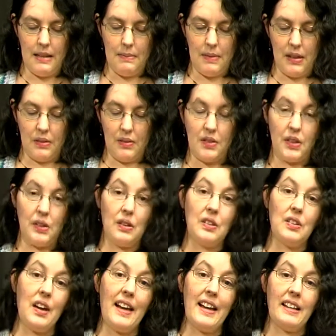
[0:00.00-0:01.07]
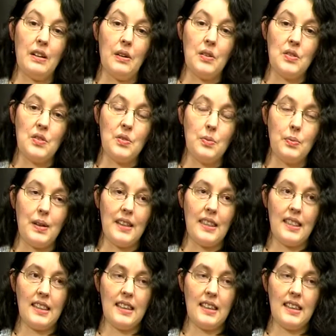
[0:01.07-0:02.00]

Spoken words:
I also got diagnosed with